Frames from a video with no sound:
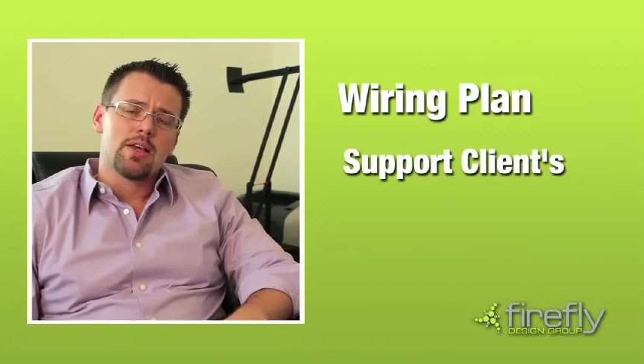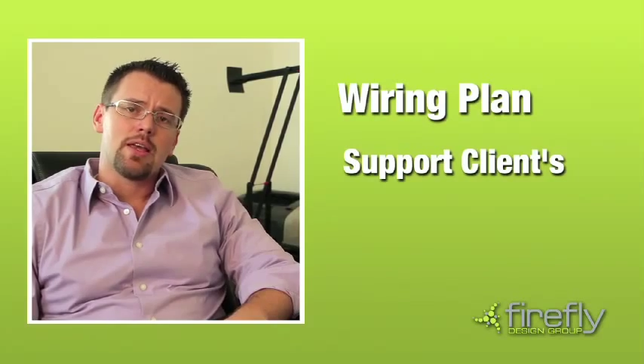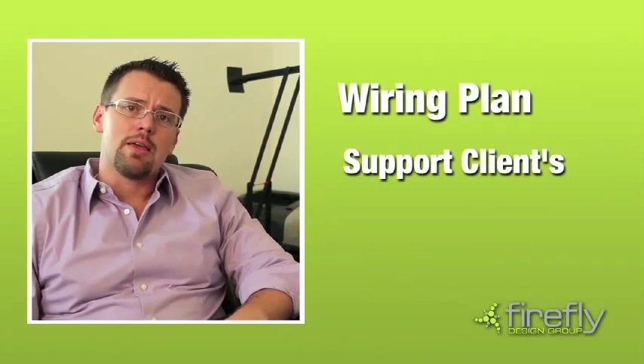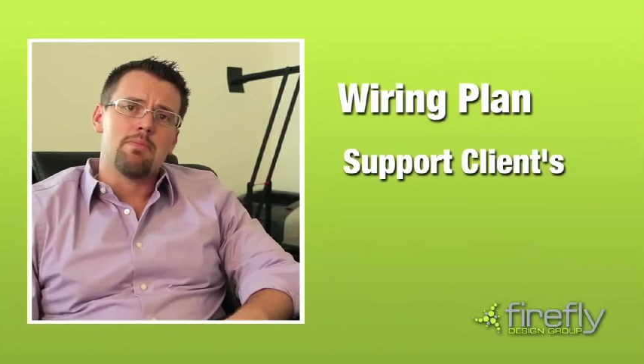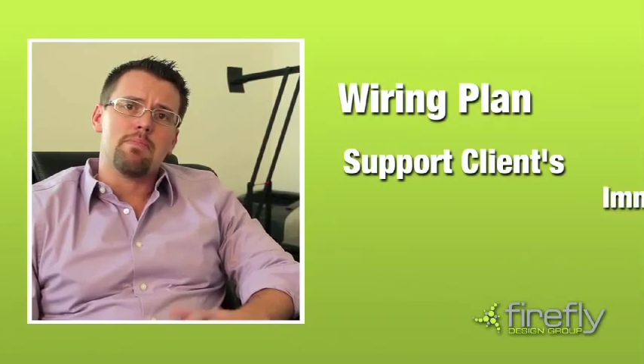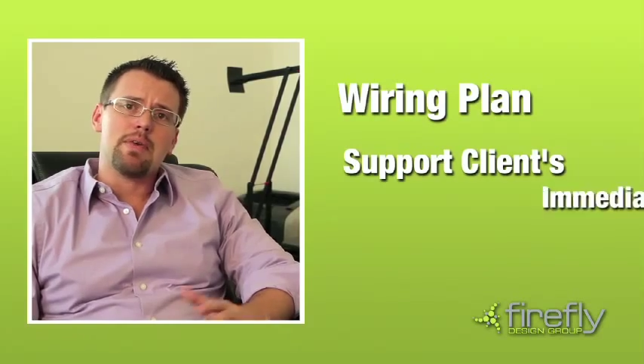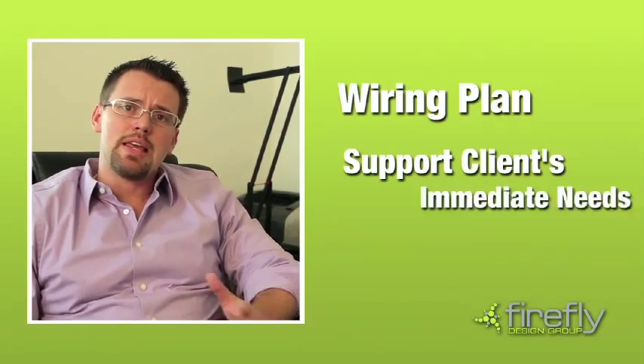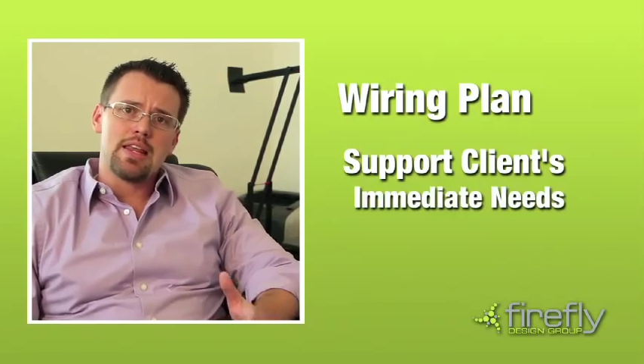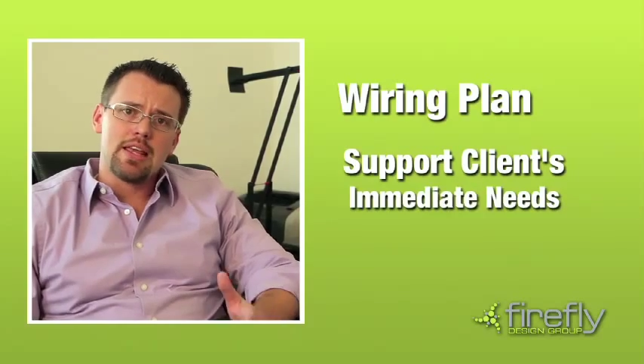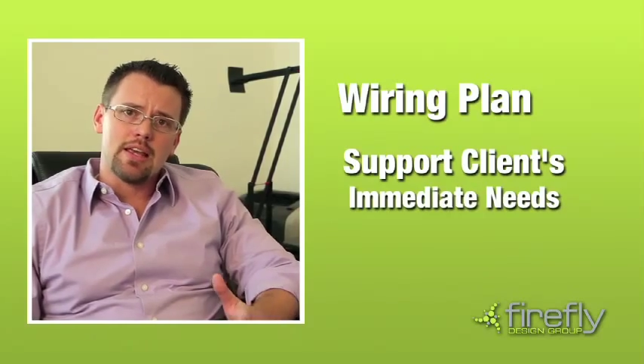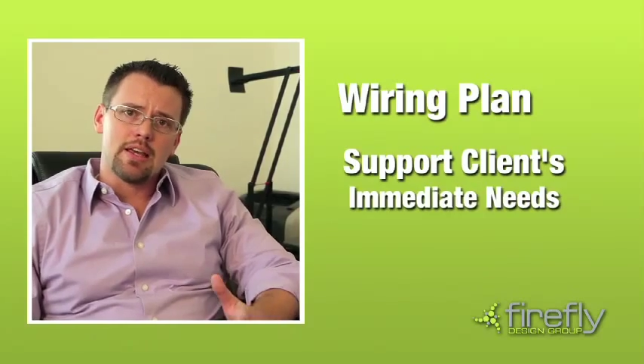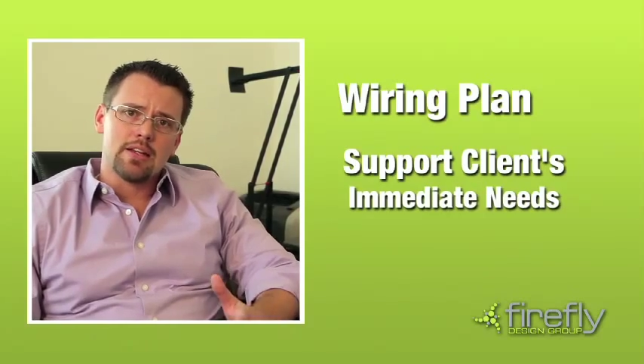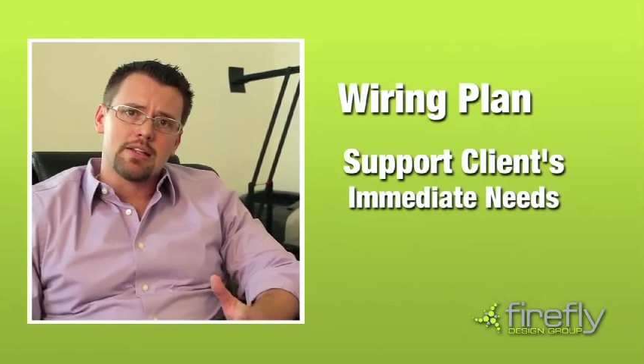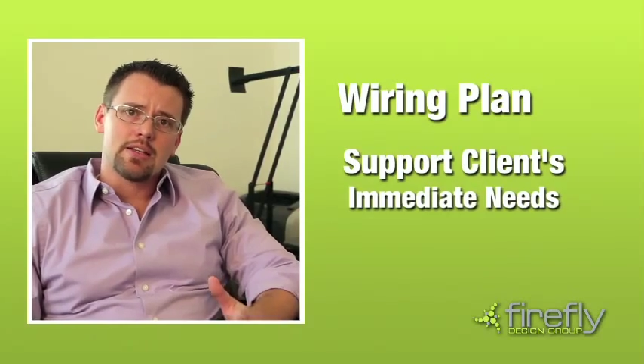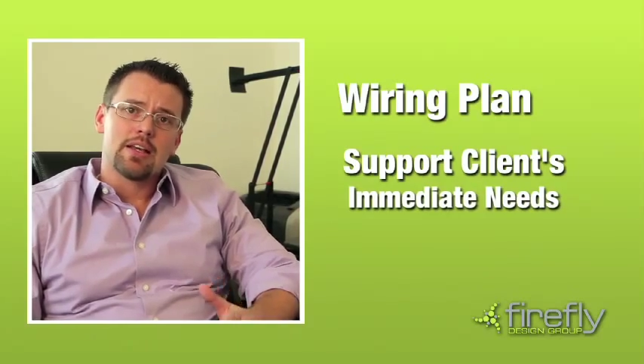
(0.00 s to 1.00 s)

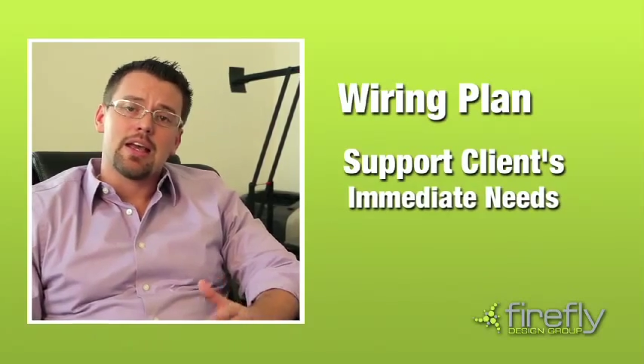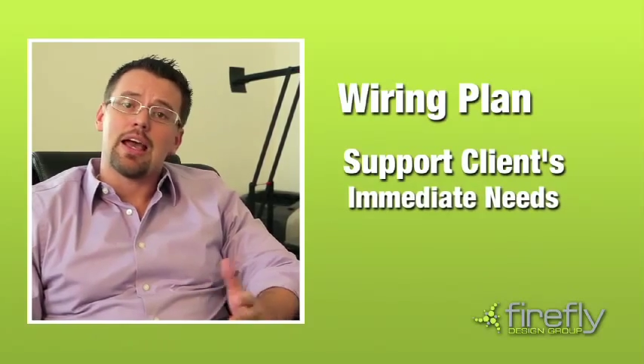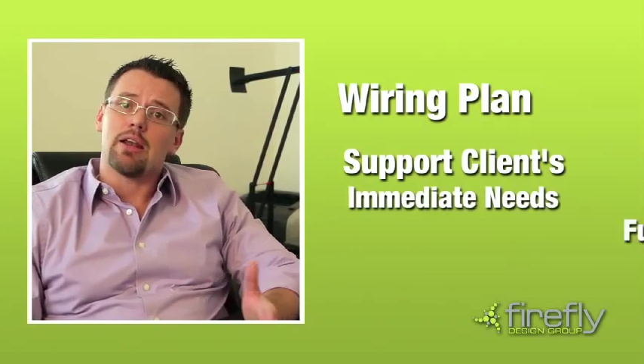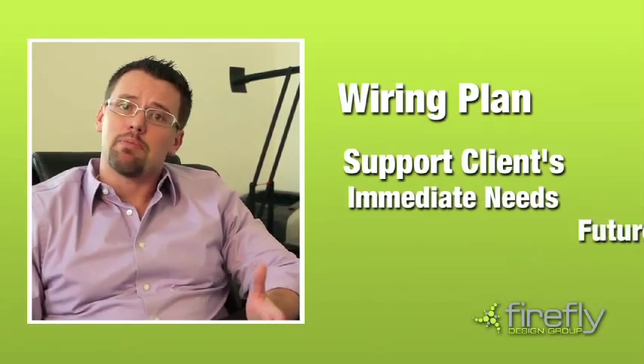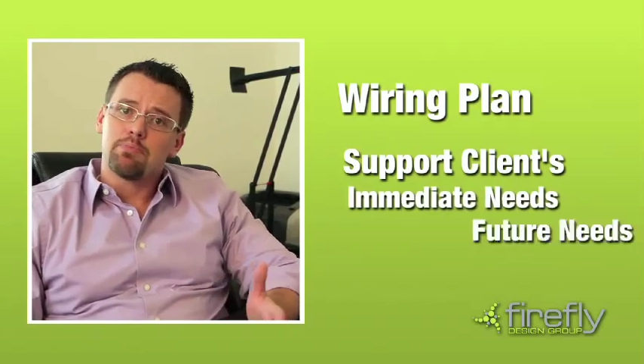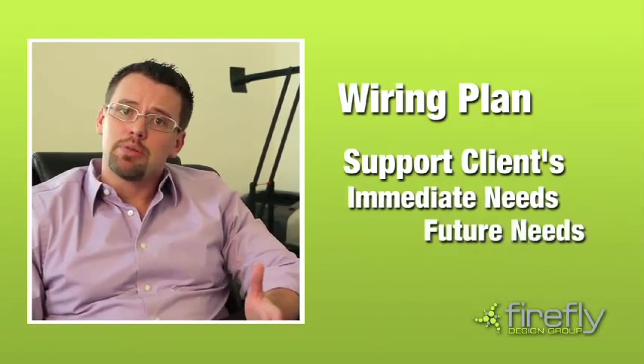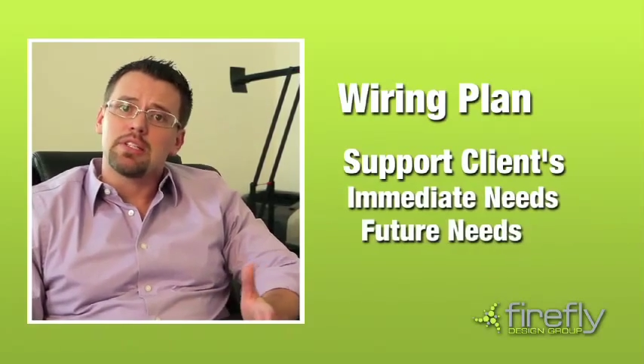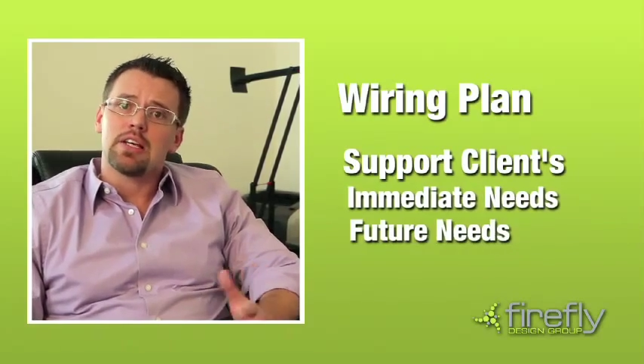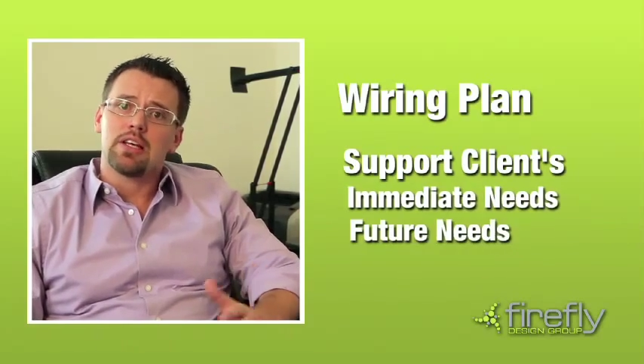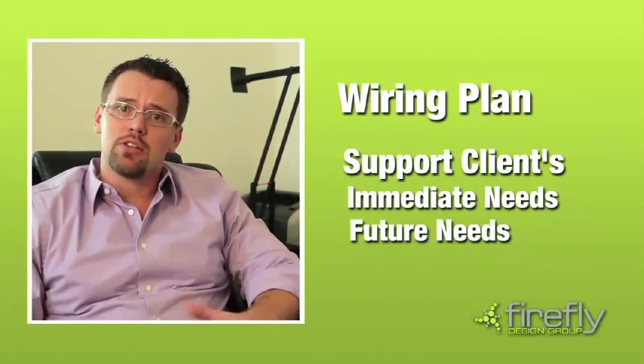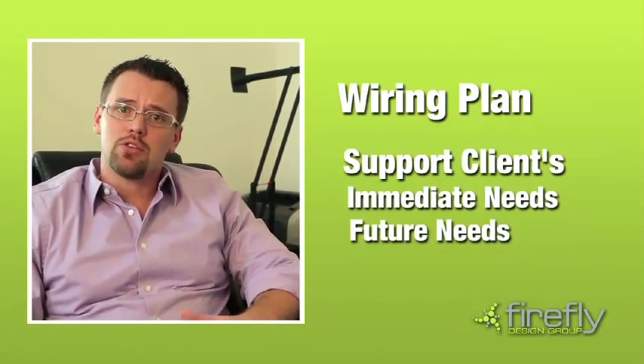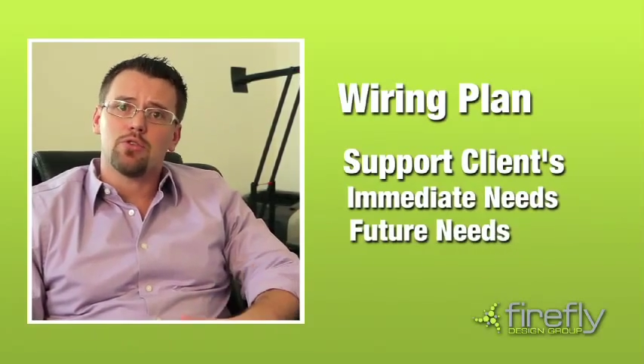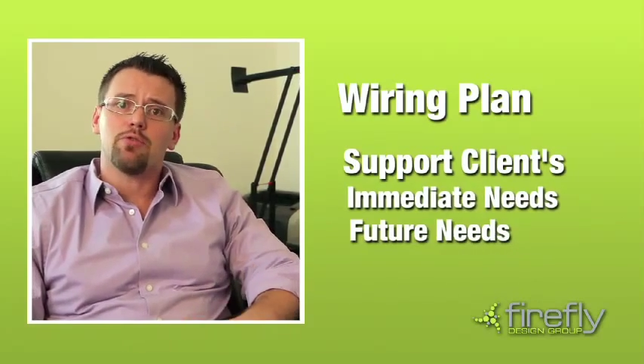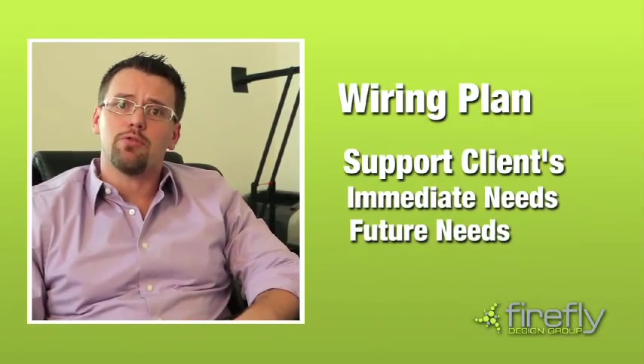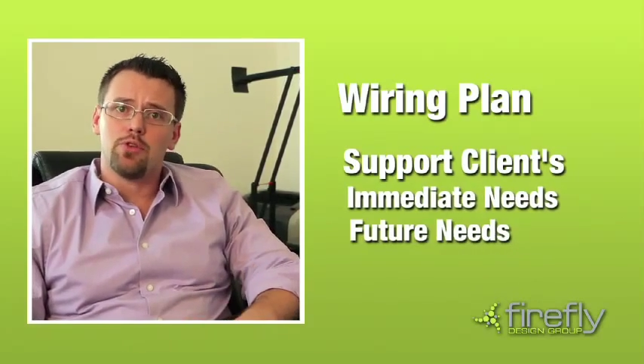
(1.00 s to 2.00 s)
immediate and
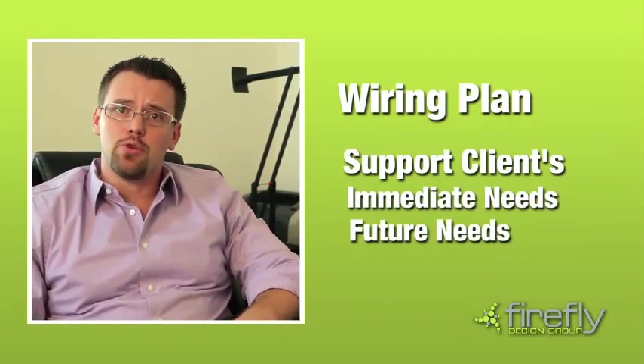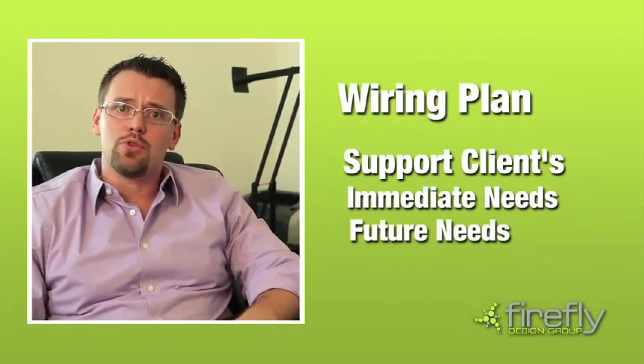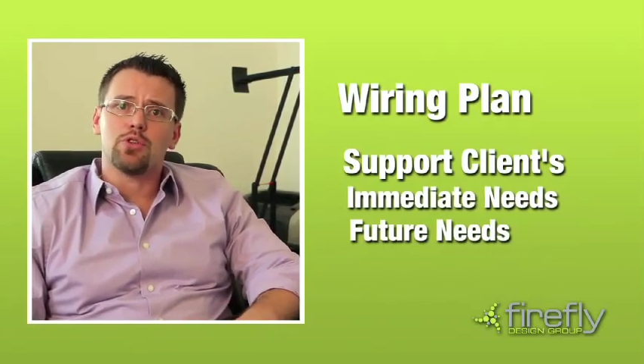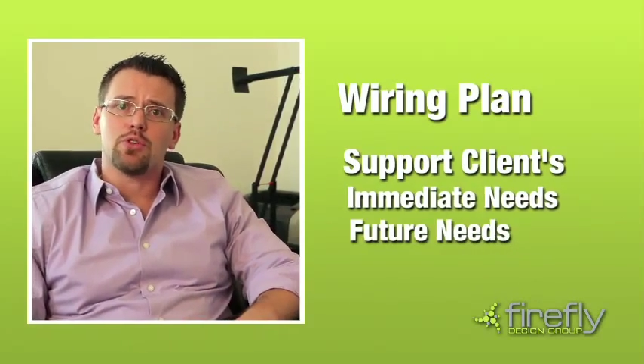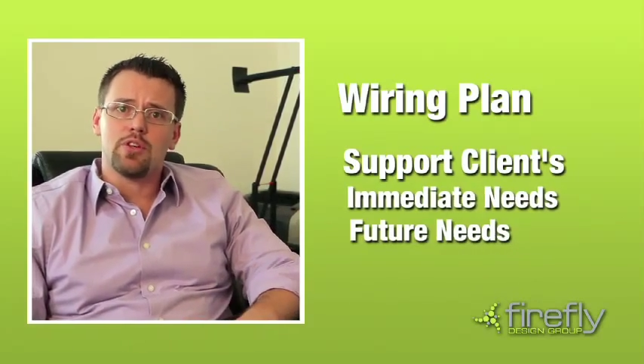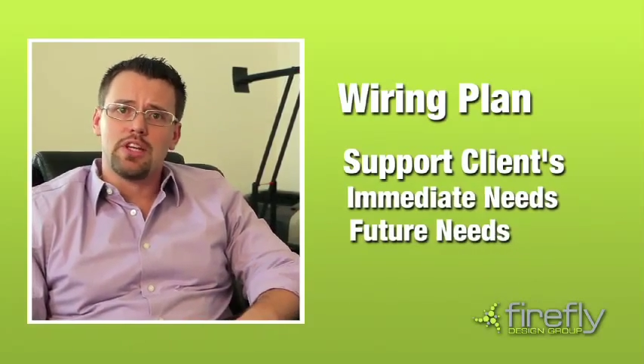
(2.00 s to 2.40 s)
potential future